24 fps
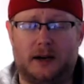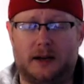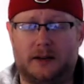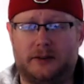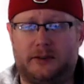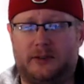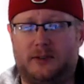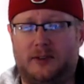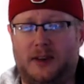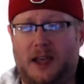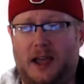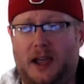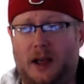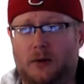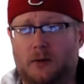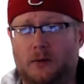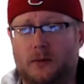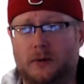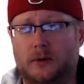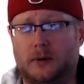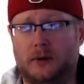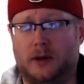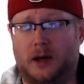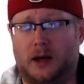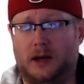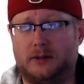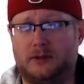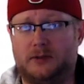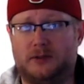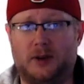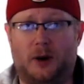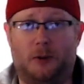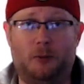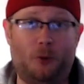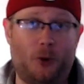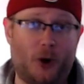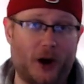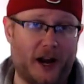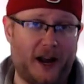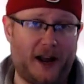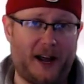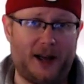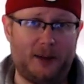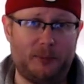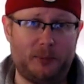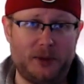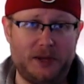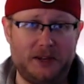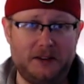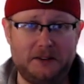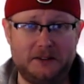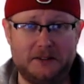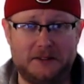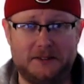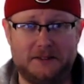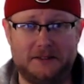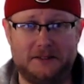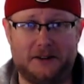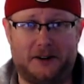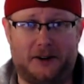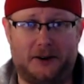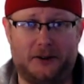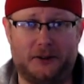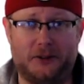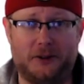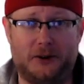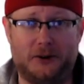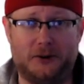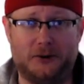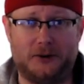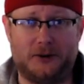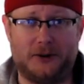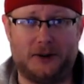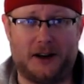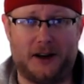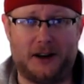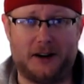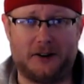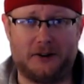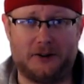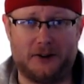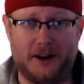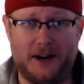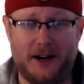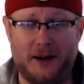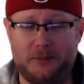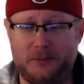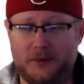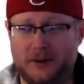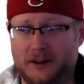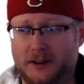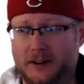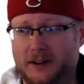staying somewhat happy, although kind of cramped.